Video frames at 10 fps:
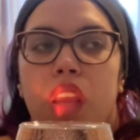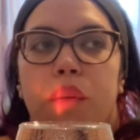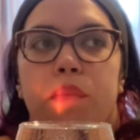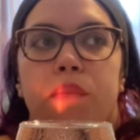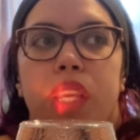
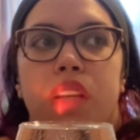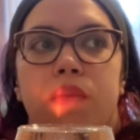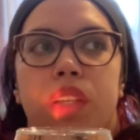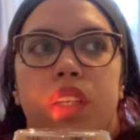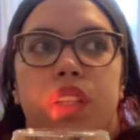
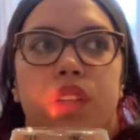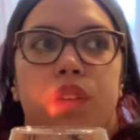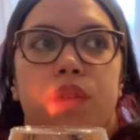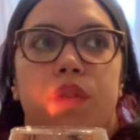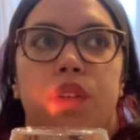Maybe
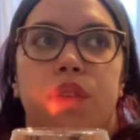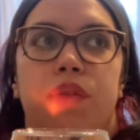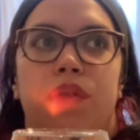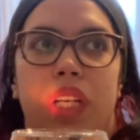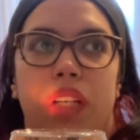you
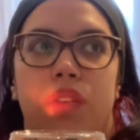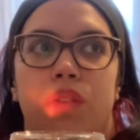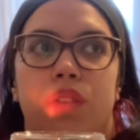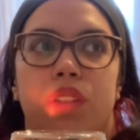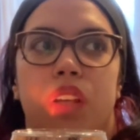
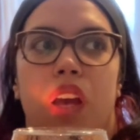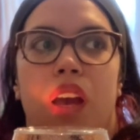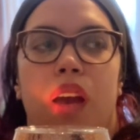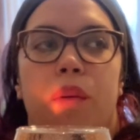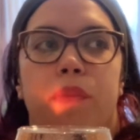felt,
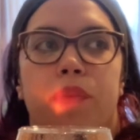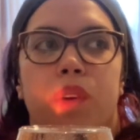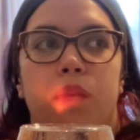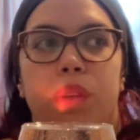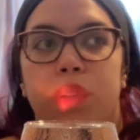
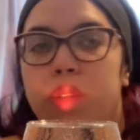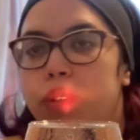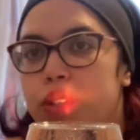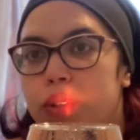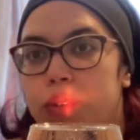or maybe you were
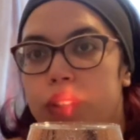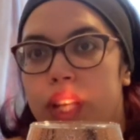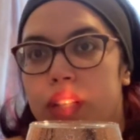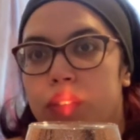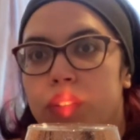told that
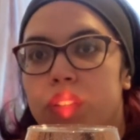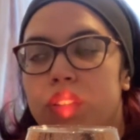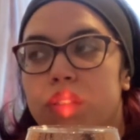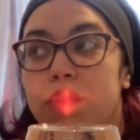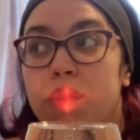in order
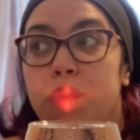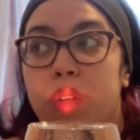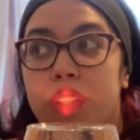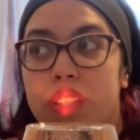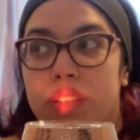to be
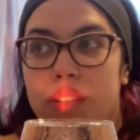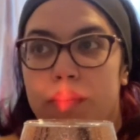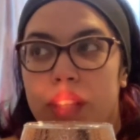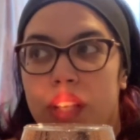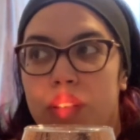worth something, in